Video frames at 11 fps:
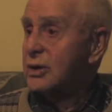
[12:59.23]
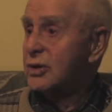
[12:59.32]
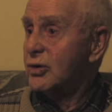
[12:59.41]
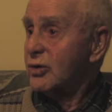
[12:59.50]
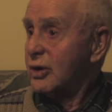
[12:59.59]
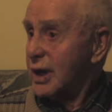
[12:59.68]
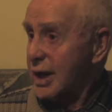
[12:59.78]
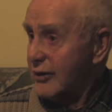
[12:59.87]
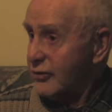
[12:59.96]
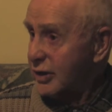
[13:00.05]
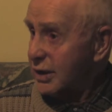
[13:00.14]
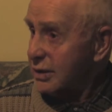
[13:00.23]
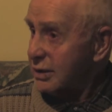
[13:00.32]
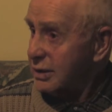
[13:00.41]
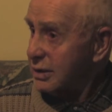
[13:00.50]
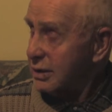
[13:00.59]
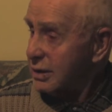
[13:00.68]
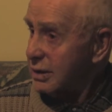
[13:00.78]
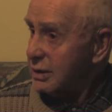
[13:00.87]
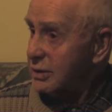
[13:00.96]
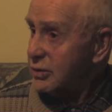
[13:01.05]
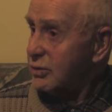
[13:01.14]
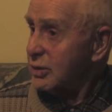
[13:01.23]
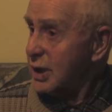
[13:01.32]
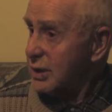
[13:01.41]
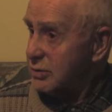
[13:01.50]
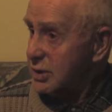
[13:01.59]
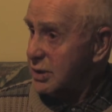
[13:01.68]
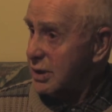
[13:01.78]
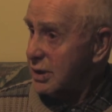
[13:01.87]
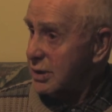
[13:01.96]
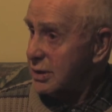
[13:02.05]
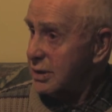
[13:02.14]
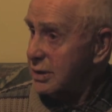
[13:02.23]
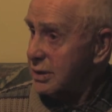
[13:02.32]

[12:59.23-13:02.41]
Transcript: No laughing, no loud talk.